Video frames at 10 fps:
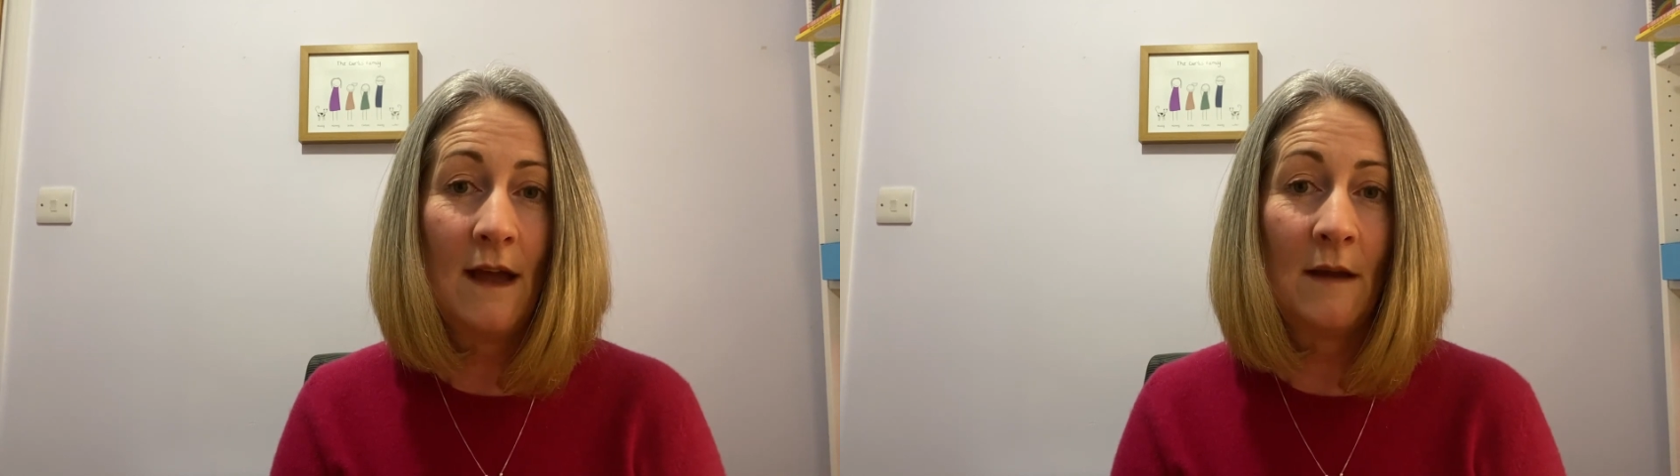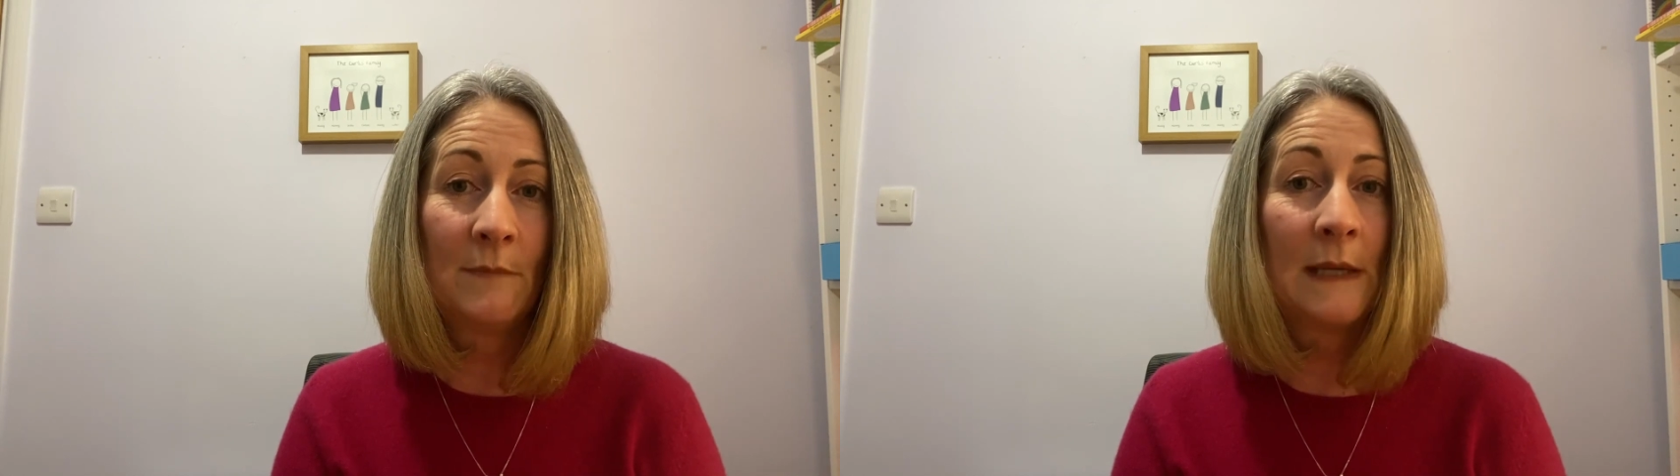
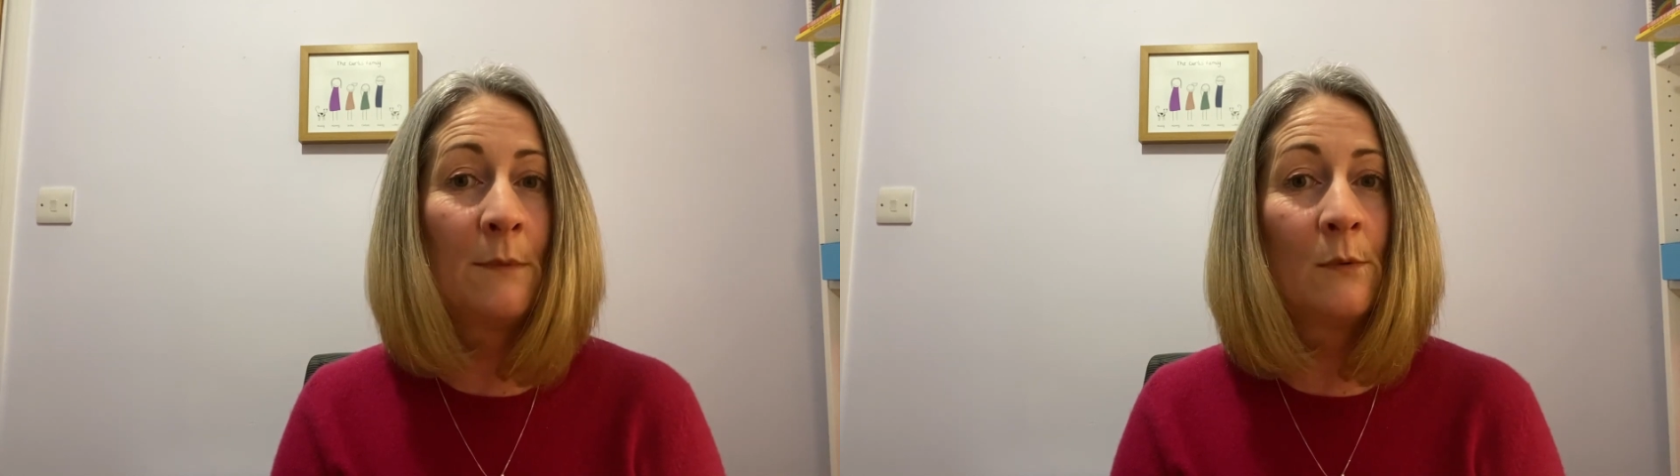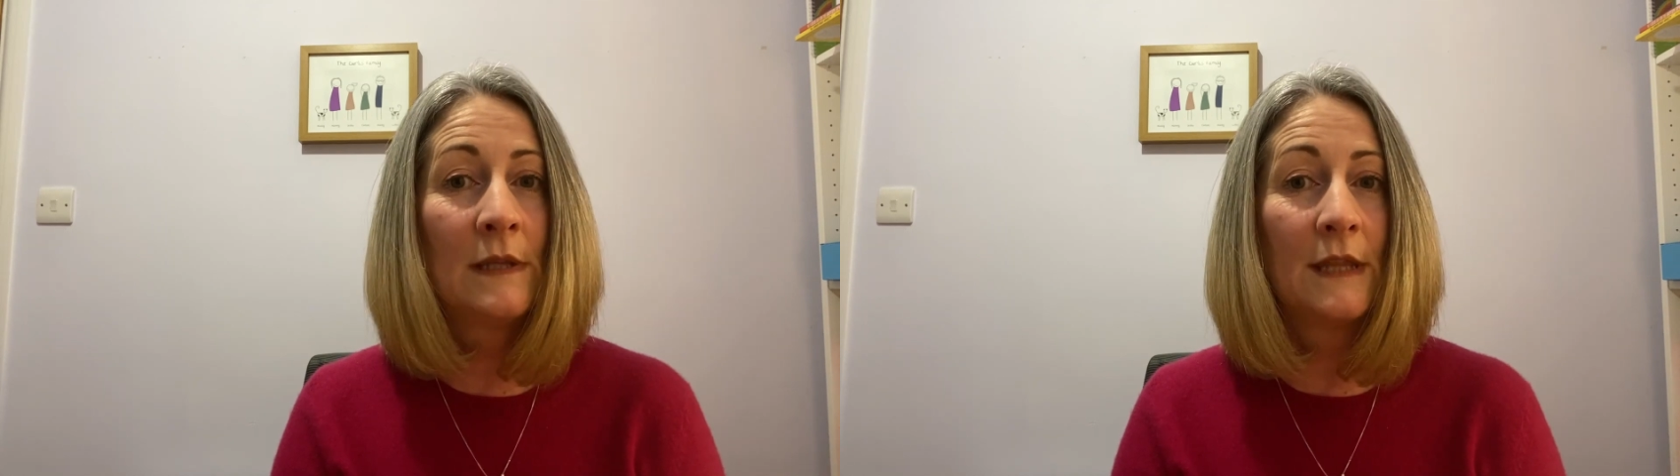and
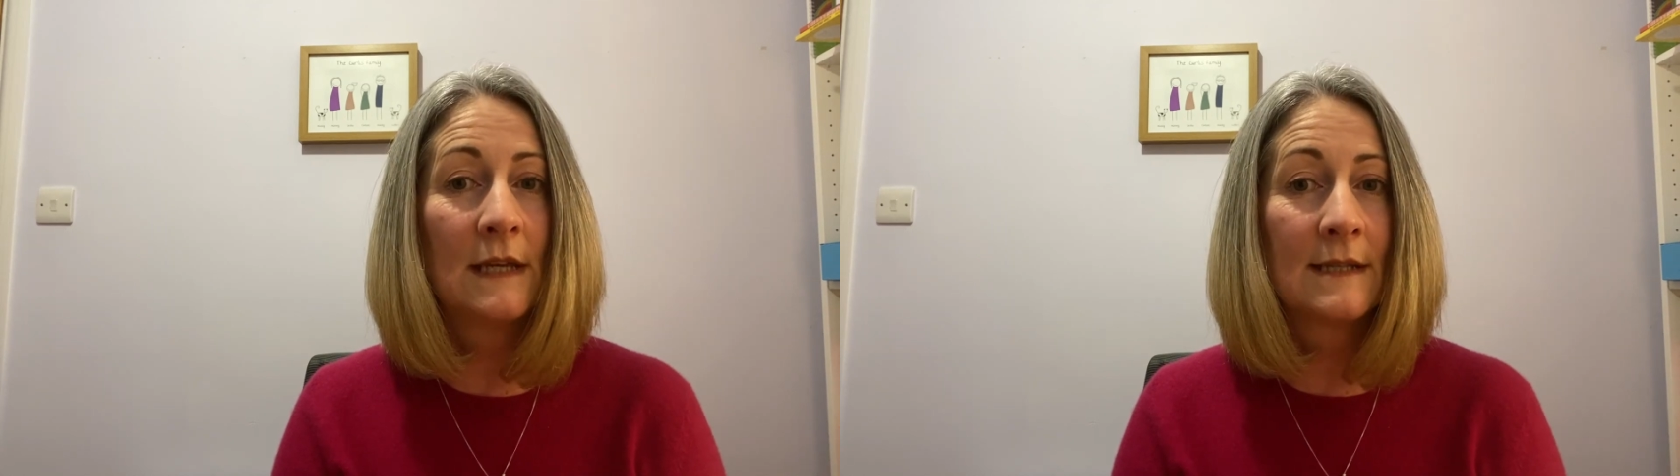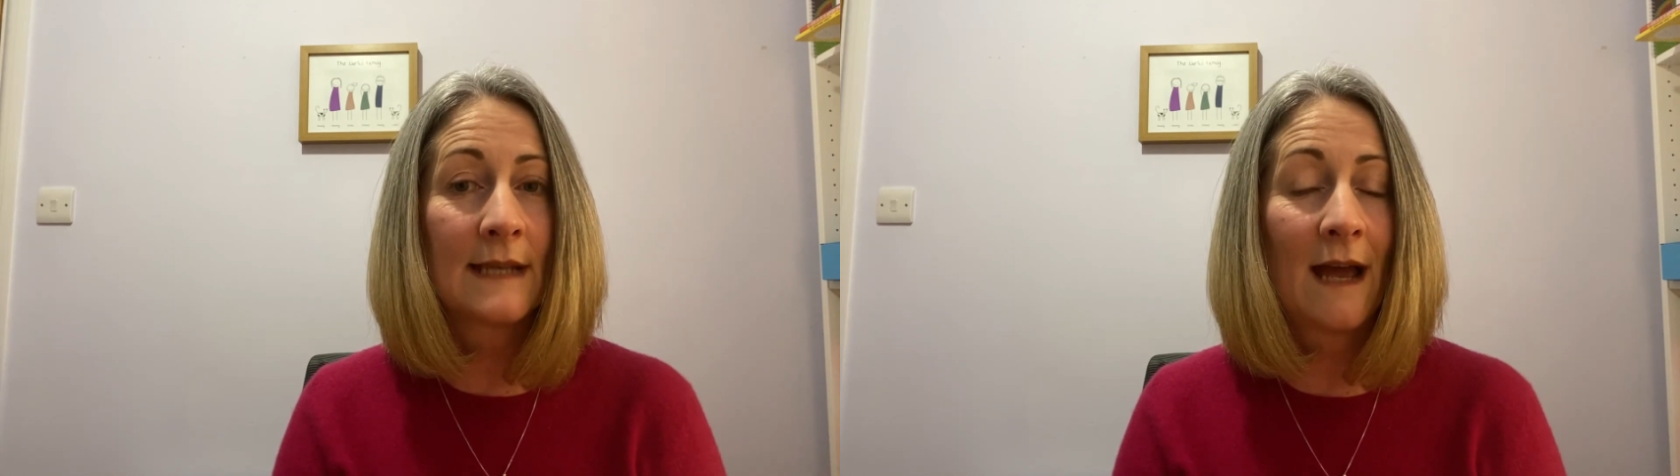people with
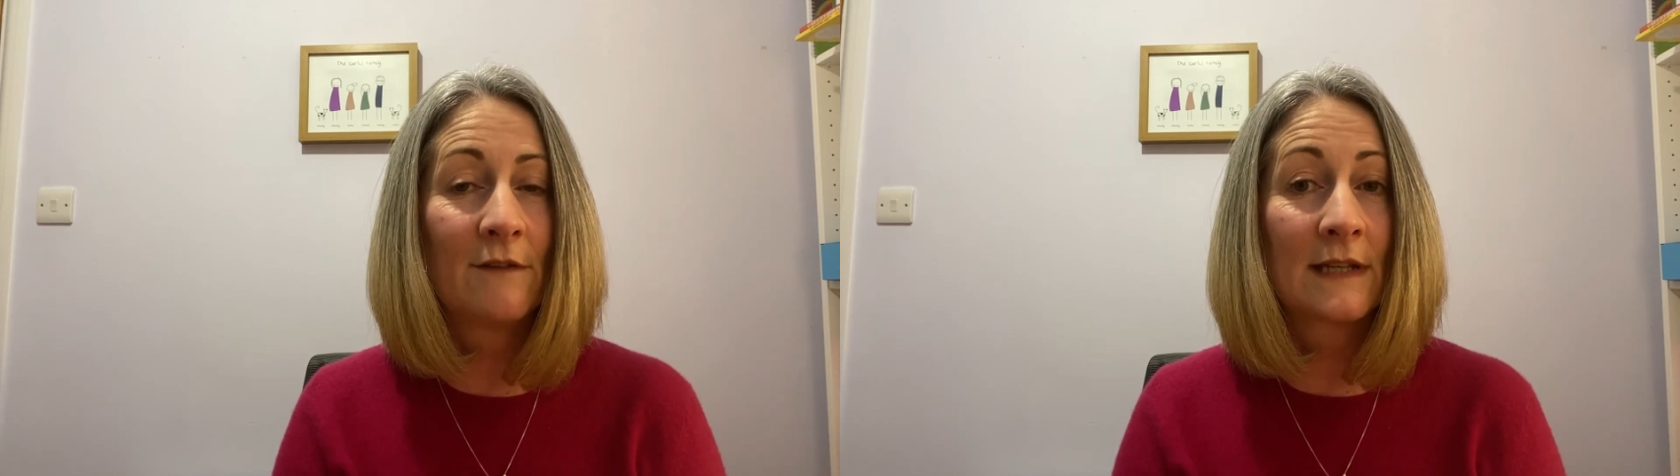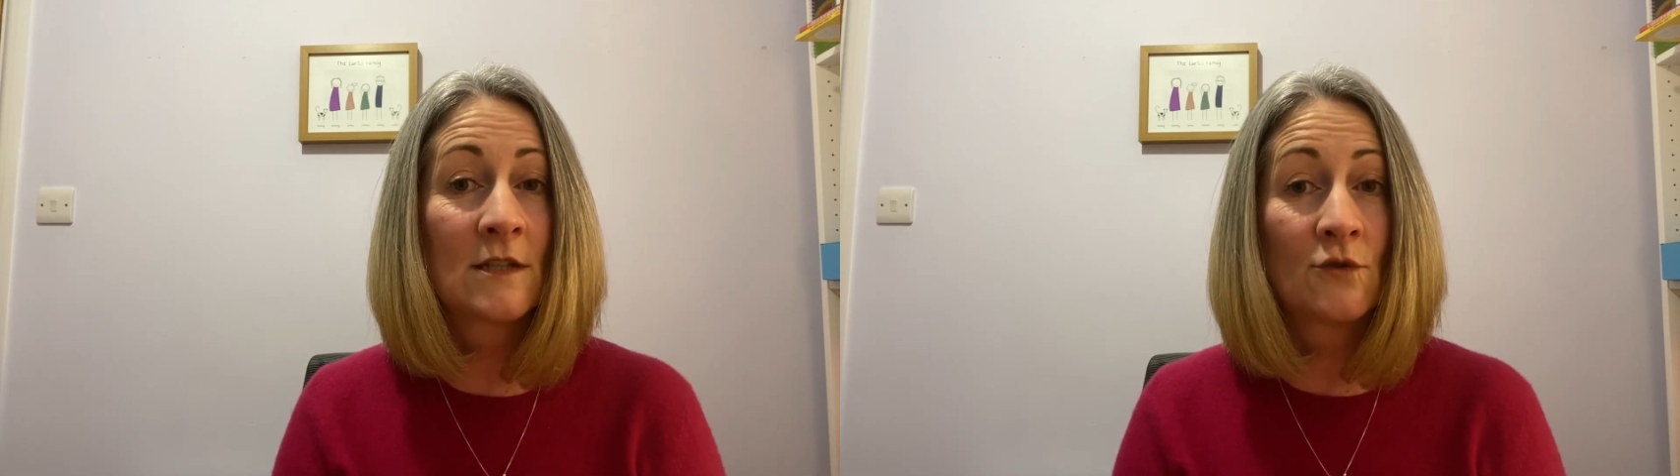this have
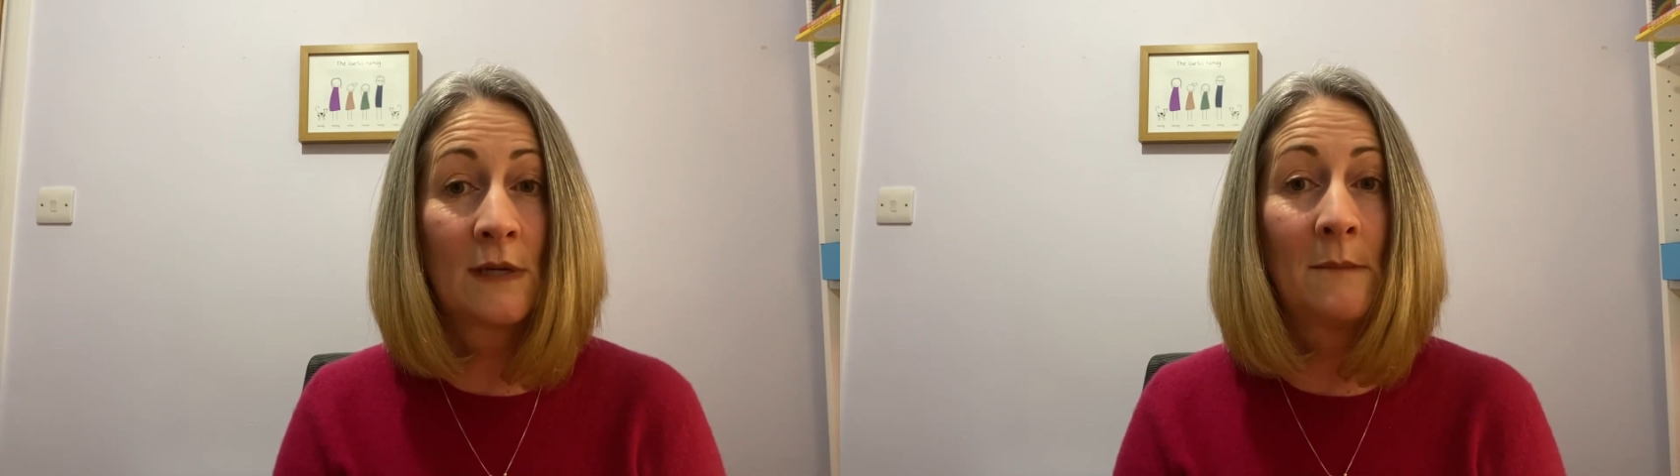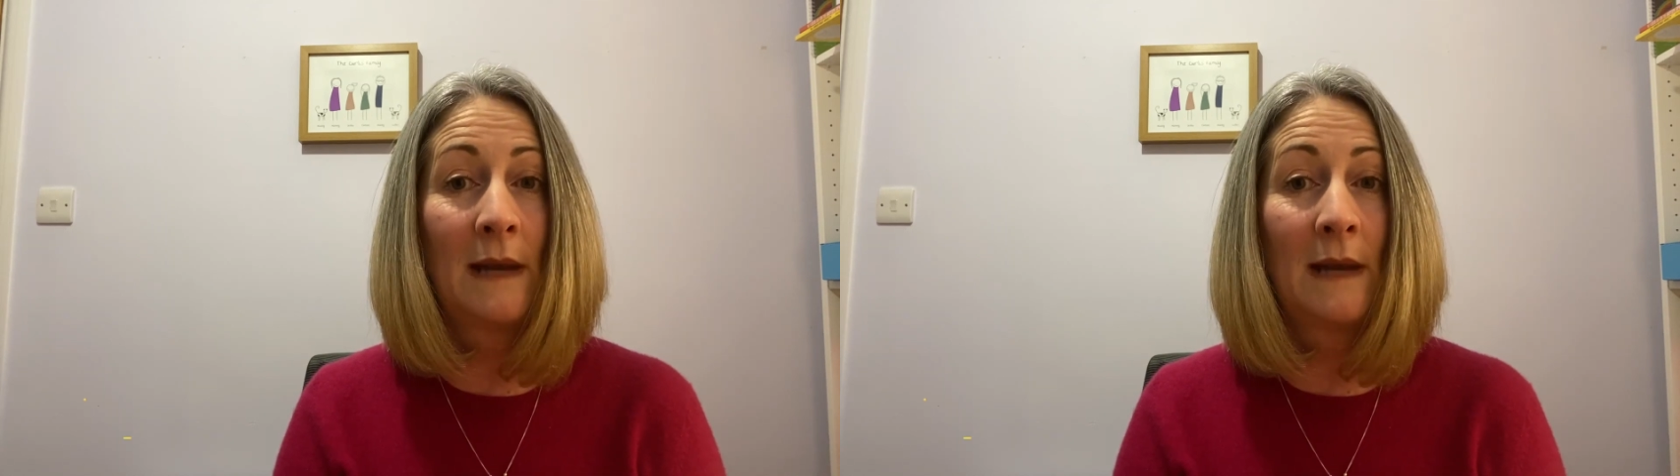extreme